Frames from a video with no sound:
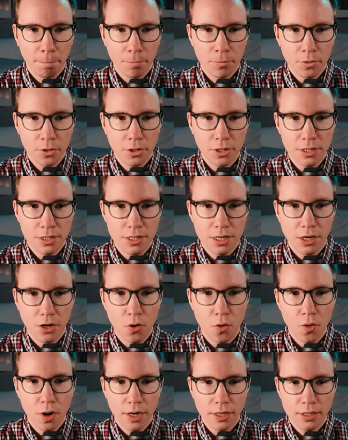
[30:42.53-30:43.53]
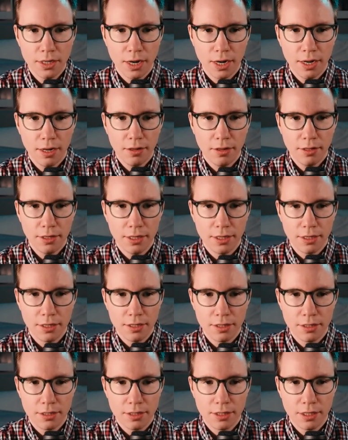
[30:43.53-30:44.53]
You can see quantile
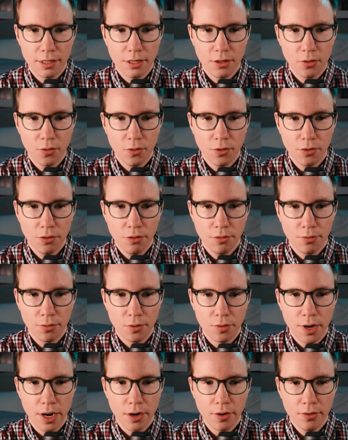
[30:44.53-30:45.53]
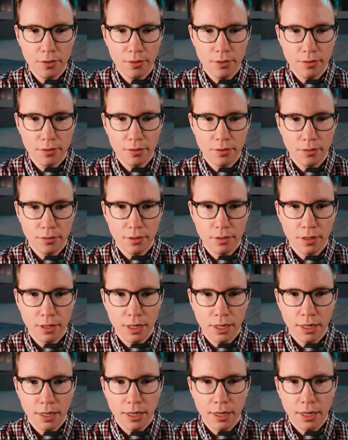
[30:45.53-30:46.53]
is equal throughout,
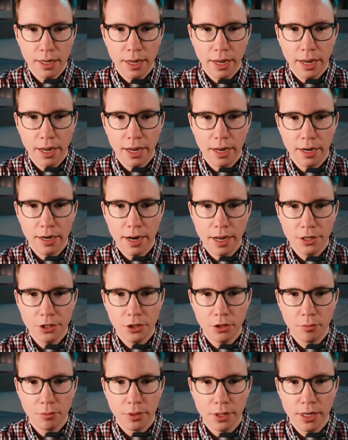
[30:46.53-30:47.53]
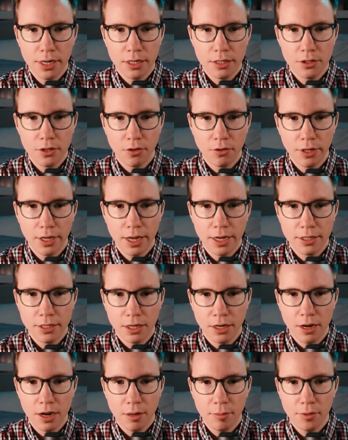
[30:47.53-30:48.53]
and natural breaks only has a
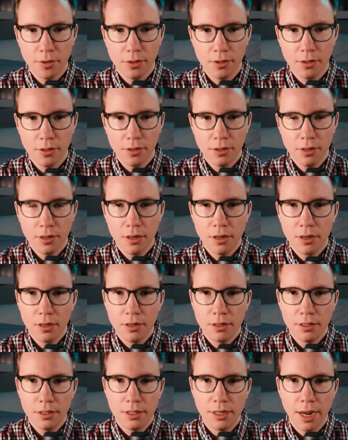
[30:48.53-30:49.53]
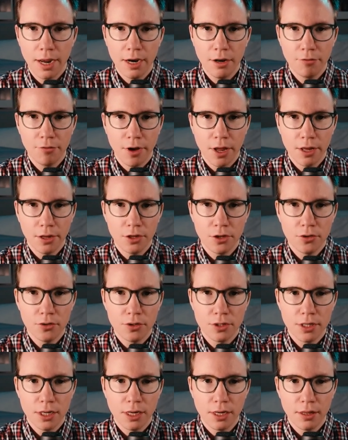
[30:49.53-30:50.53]
couple data
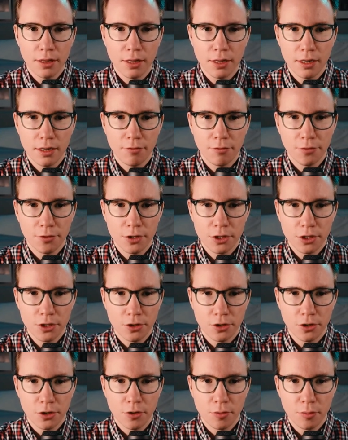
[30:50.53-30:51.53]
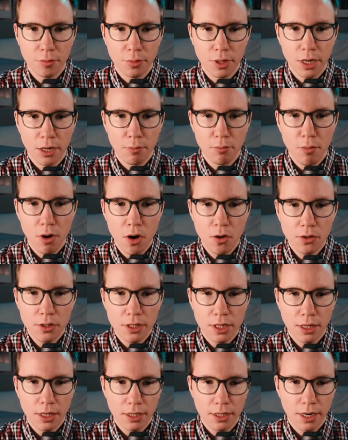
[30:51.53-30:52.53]
values in the first group, and most
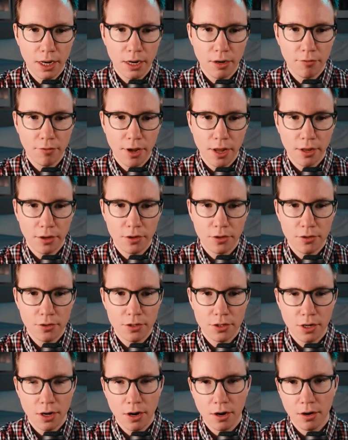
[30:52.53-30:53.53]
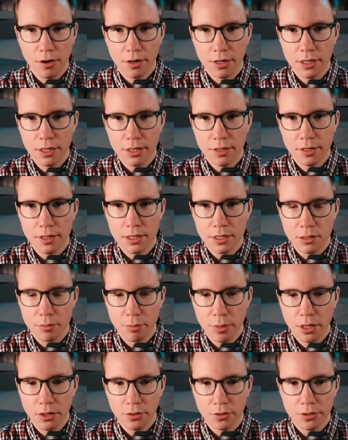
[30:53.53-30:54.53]
of the data values are in this
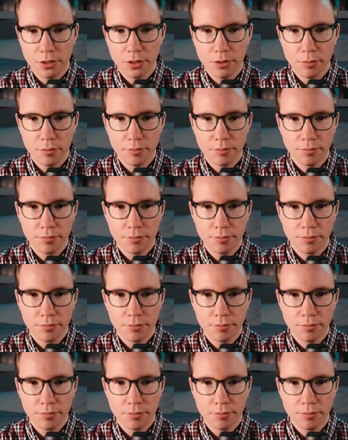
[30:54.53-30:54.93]
middle group.